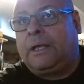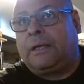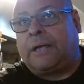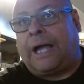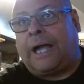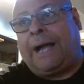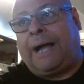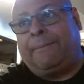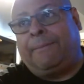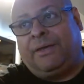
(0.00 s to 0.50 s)

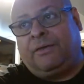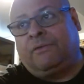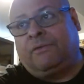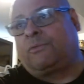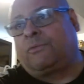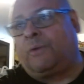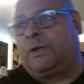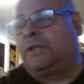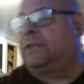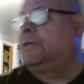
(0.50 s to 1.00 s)
I may
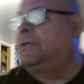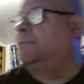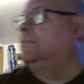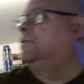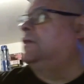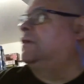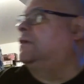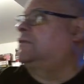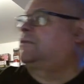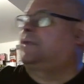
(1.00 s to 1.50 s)
use one of them
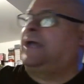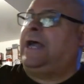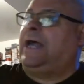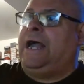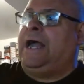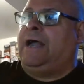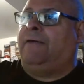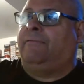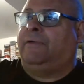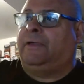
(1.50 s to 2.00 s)
just to
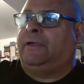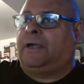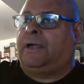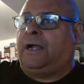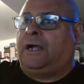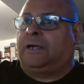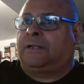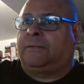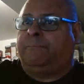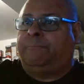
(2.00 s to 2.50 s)
have it
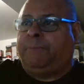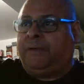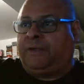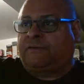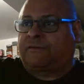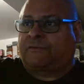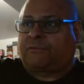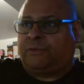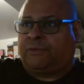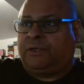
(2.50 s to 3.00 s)
on a
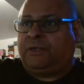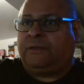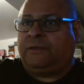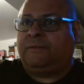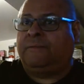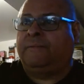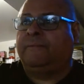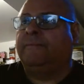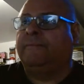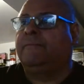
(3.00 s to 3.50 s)
big
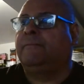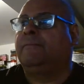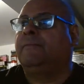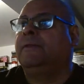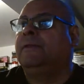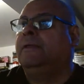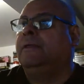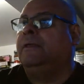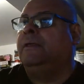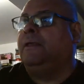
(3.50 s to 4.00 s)
screen
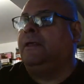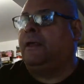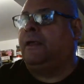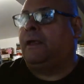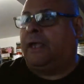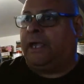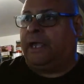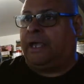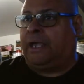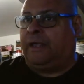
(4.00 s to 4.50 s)

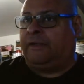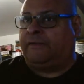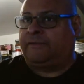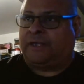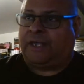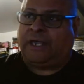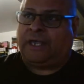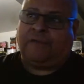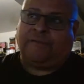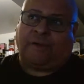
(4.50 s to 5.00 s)
and
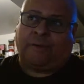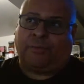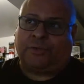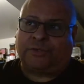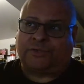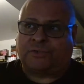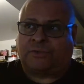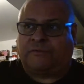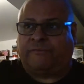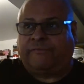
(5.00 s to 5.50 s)
say if I want
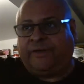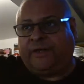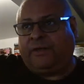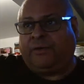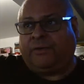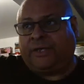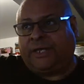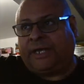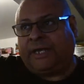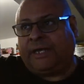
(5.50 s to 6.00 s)
to show the
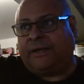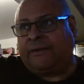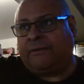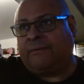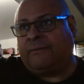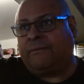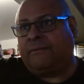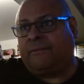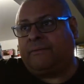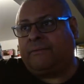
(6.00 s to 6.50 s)
video there.